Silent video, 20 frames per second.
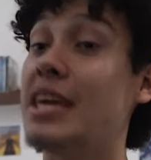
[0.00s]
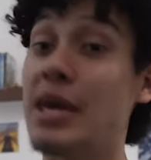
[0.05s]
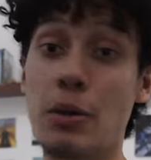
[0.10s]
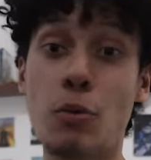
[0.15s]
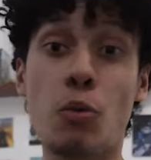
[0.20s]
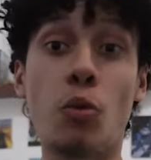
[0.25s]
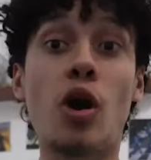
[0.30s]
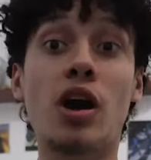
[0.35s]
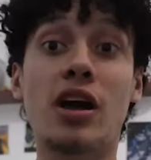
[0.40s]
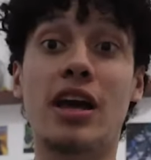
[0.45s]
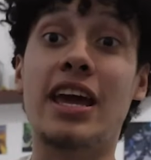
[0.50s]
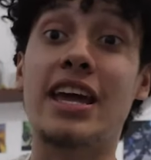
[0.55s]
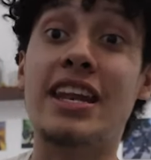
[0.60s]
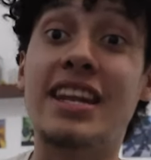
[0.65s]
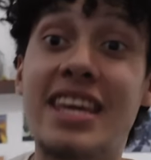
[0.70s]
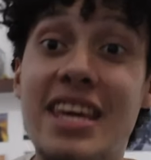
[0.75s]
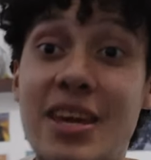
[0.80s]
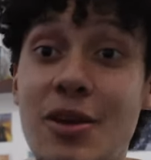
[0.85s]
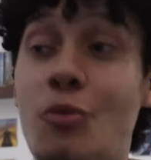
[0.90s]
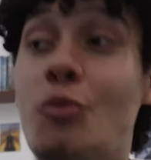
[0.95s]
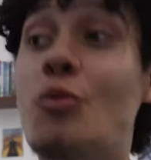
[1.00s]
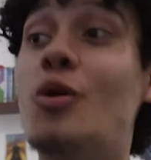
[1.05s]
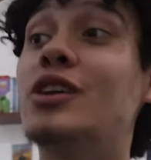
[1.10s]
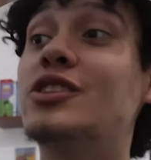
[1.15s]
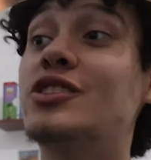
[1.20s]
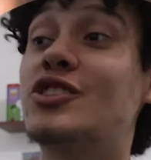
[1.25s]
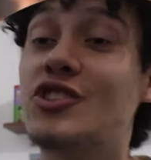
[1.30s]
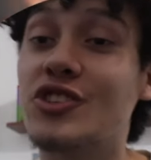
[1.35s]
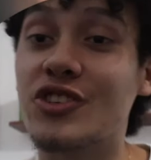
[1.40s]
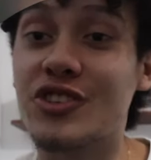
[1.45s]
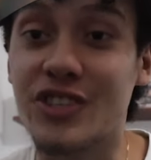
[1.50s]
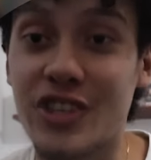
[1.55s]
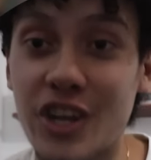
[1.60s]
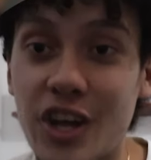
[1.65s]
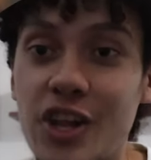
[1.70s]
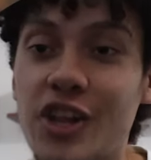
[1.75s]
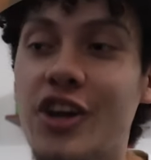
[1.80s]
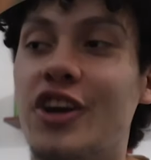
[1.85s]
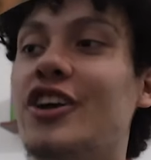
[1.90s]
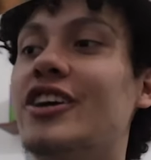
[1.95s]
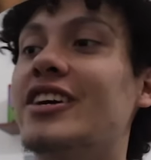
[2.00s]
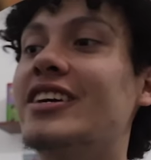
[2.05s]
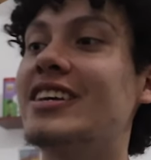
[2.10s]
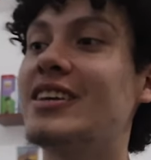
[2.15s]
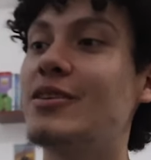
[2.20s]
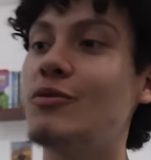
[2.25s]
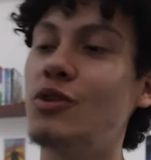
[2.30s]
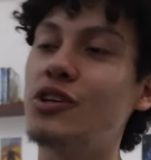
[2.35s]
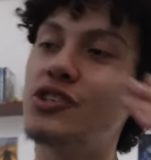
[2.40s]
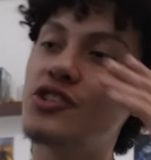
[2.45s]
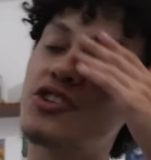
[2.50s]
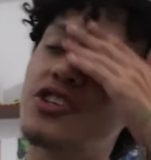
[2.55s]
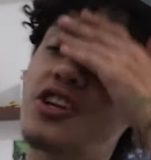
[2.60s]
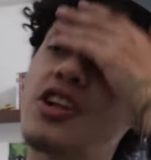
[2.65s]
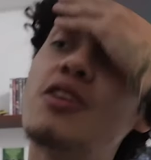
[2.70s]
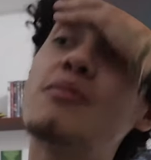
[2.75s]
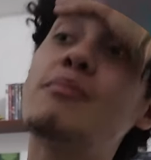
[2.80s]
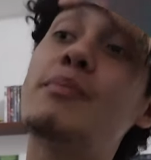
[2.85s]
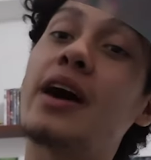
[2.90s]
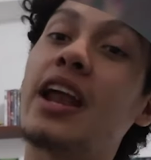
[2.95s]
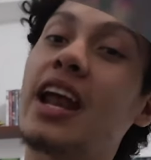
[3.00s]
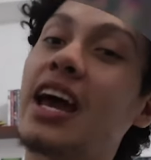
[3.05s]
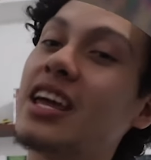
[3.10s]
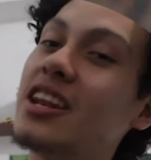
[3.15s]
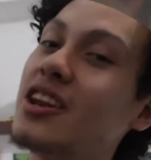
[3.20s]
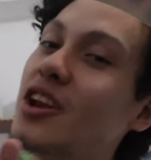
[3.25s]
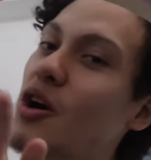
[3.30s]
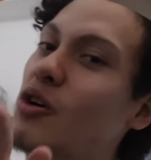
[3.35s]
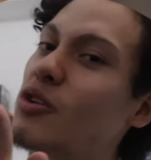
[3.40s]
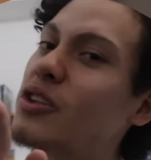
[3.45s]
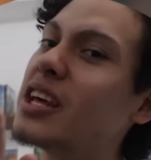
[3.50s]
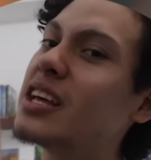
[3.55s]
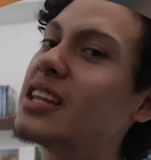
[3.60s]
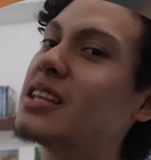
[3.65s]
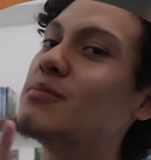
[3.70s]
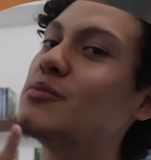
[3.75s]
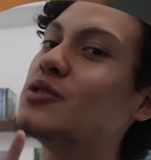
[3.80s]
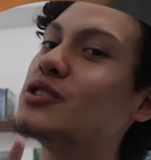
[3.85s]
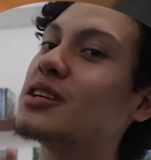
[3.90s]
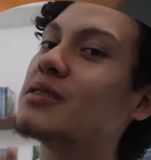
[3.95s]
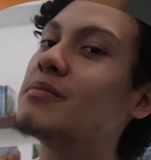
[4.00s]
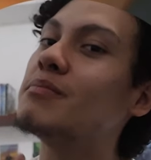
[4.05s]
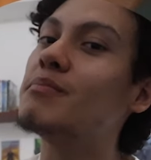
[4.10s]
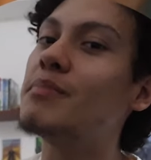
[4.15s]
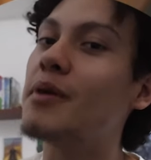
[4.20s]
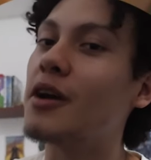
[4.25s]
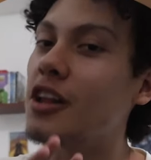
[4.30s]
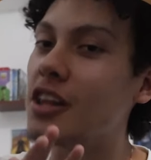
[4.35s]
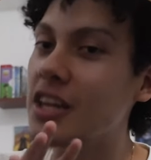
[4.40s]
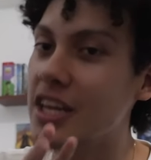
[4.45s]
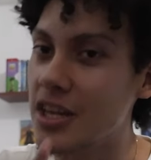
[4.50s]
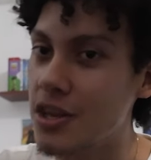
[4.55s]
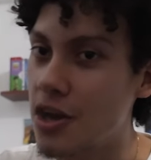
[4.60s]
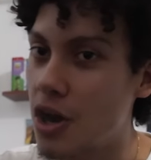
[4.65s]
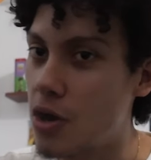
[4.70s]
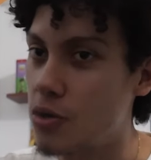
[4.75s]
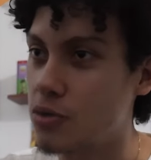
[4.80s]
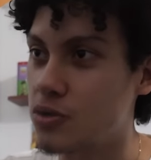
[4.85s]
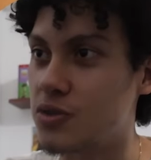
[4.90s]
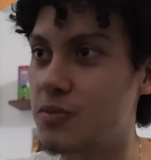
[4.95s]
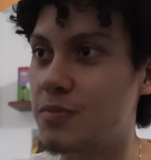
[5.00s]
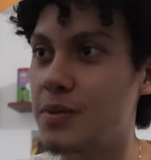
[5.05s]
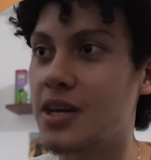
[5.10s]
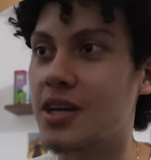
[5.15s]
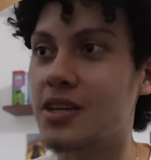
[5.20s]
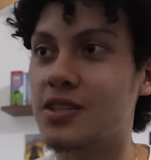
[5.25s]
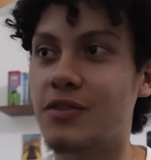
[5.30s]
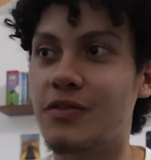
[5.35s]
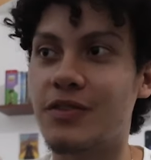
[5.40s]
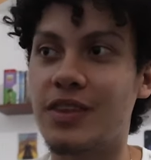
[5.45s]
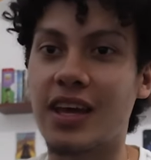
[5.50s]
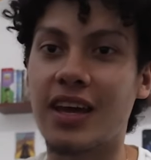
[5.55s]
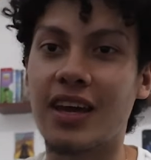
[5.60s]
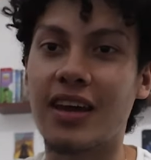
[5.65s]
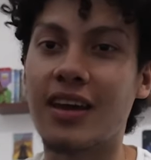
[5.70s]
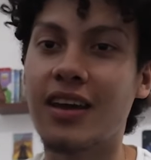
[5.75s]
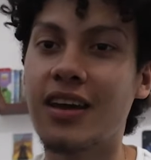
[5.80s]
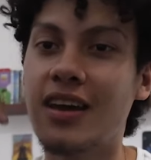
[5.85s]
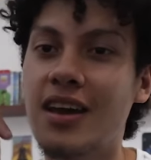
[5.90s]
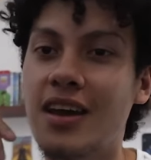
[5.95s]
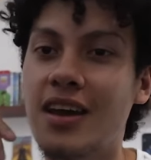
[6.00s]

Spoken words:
He wants to tell her, but I know that Imogen barely knows because of that